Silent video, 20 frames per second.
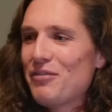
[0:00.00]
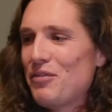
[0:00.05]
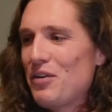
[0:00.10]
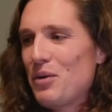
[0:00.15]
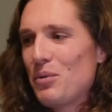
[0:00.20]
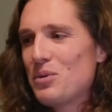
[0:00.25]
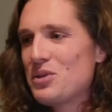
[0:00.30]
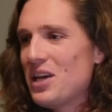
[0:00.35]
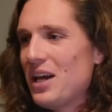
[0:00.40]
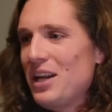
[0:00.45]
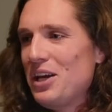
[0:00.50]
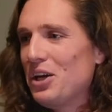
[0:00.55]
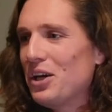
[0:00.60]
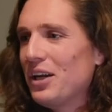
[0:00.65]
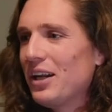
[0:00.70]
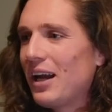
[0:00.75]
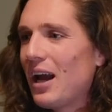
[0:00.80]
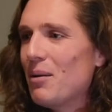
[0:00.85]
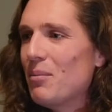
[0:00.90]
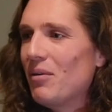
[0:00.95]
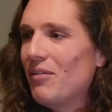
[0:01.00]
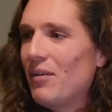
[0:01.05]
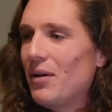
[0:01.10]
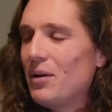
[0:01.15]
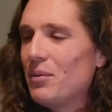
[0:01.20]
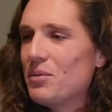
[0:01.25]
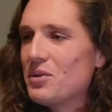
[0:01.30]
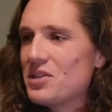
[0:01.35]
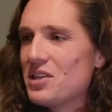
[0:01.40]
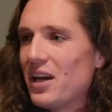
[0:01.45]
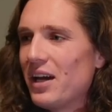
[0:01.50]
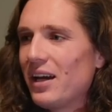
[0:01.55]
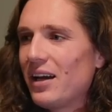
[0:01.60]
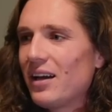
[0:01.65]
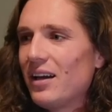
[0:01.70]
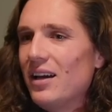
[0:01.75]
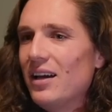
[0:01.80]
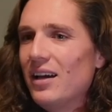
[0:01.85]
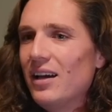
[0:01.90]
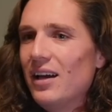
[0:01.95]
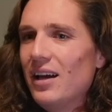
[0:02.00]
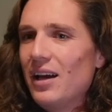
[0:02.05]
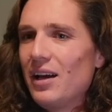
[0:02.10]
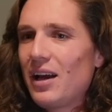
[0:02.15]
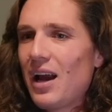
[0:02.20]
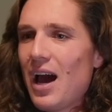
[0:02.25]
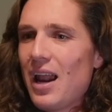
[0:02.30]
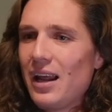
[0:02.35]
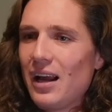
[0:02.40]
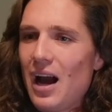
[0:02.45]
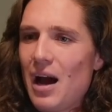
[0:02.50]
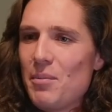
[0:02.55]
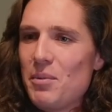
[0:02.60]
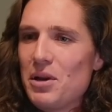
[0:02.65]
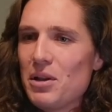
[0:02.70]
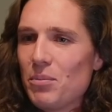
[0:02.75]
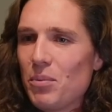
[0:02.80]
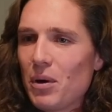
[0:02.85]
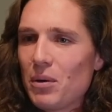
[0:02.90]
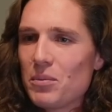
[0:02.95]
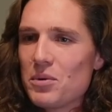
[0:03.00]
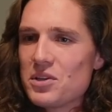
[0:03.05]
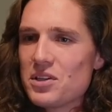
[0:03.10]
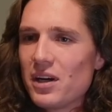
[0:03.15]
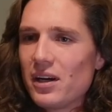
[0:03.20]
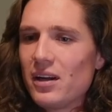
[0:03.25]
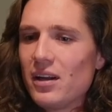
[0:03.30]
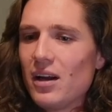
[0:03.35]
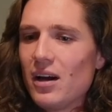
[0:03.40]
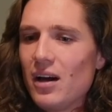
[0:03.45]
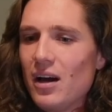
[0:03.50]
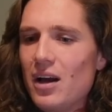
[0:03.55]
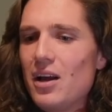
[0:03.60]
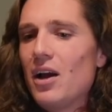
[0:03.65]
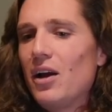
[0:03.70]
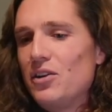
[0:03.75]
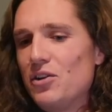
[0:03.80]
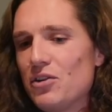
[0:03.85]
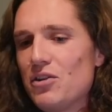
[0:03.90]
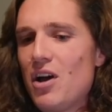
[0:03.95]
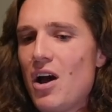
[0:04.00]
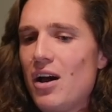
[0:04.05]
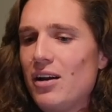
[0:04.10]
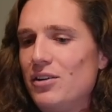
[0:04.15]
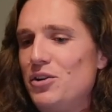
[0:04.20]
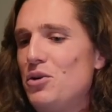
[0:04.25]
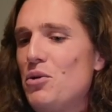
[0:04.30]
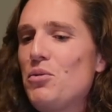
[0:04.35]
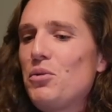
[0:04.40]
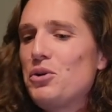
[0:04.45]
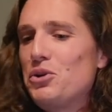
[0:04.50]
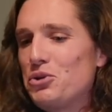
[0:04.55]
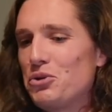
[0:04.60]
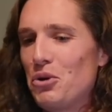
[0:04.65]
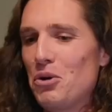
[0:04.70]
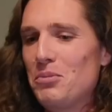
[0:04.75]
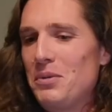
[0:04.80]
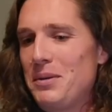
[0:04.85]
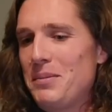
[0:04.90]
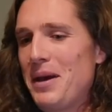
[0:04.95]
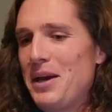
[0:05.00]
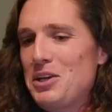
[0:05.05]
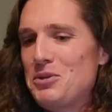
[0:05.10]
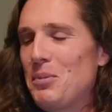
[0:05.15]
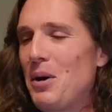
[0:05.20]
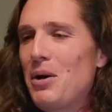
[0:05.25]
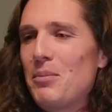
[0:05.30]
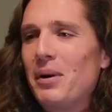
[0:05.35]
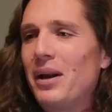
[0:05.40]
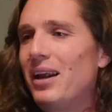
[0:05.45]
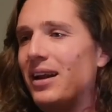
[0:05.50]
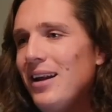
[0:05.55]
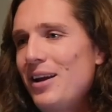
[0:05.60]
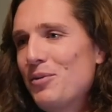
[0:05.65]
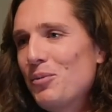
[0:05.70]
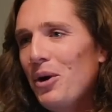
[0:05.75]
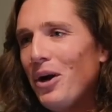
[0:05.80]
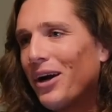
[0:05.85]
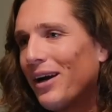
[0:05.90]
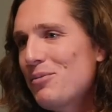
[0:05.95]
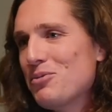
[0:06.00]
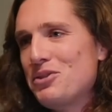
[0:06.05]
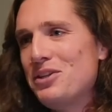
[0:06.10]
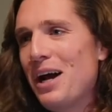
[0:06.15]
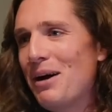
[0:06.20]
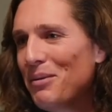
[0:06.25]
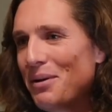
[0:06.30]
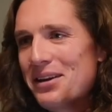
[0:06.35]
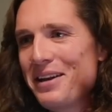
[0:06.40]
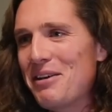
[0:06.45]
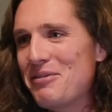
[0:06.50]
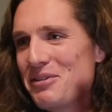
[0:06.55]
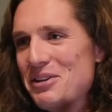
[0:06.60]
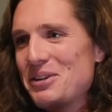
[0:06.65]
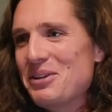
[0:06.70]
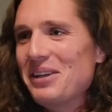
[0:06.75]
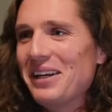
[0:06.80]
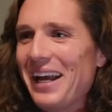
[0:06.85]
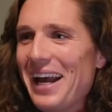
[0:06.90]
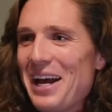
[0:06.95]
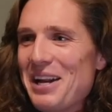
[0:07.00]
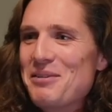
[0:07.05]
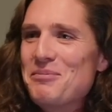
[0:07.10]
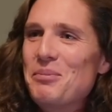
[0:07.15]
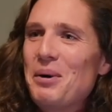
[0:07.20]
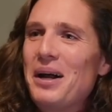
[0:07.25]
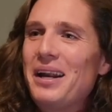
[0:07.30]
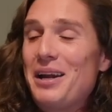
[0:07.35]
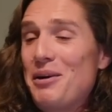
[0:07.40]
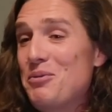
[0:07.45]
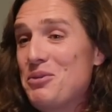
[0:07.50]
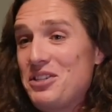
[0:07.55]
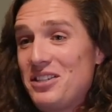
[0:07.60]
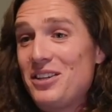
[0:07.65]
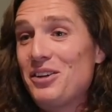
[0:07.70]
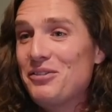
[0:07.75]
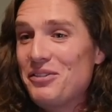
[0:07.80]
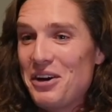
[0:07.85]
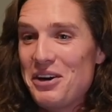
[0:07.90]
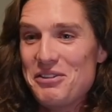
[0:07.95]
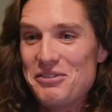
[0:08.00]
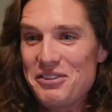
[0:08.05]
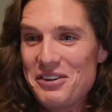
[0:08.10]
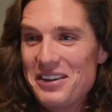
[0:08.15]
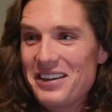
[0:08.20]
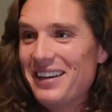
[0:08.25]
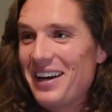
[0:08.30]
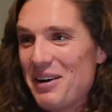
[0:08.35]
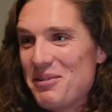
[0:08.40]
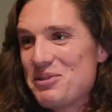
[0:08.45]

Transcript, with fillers: if there was any good to come of it, it was like it kind of got me to the point where it was like you're not you don't control me baseball, but it didn't work. It was dumb. I'll never do it again. But it was still very fun. I